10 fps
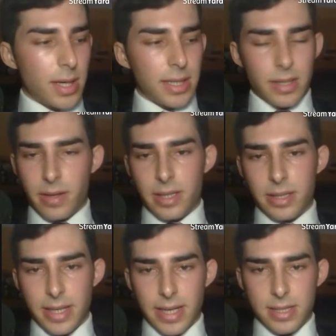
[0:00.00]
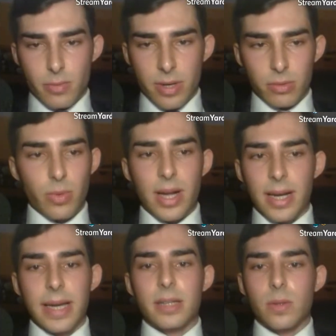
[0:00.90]
in the next round we
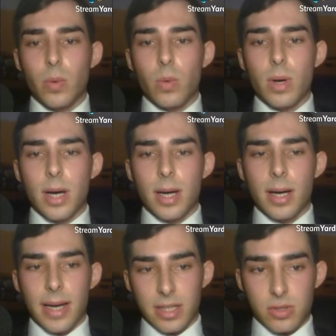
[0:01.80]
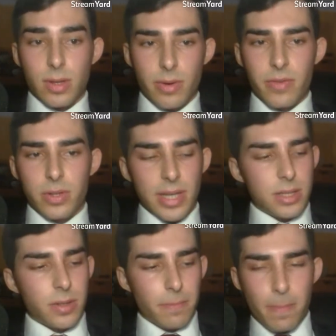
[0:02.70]
can get to actual
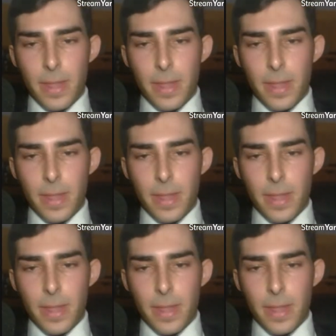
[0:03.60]
refutation.